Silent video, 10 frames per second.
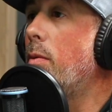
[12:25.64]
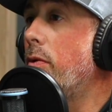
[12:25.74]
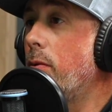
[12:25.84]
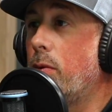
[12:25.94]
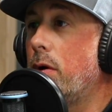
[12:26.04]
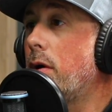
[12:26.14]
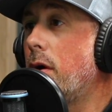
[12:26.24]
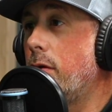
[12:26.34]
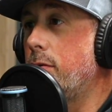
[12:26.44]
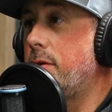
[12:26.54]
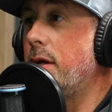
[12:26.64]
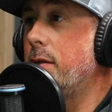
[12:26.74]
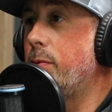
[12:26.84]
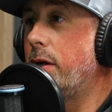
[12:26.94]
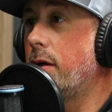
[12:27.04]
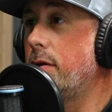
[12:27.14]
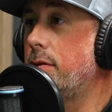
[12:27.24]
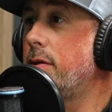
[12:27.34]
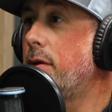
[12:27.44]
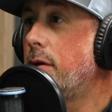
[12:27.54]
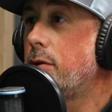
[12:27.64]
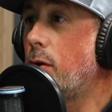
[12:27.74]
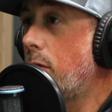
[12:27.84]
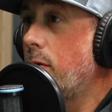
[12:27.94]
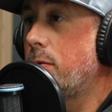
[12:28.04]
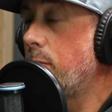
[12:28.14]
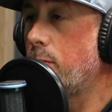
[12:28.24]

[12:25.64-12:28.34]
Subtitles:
the work on those days because our Christmas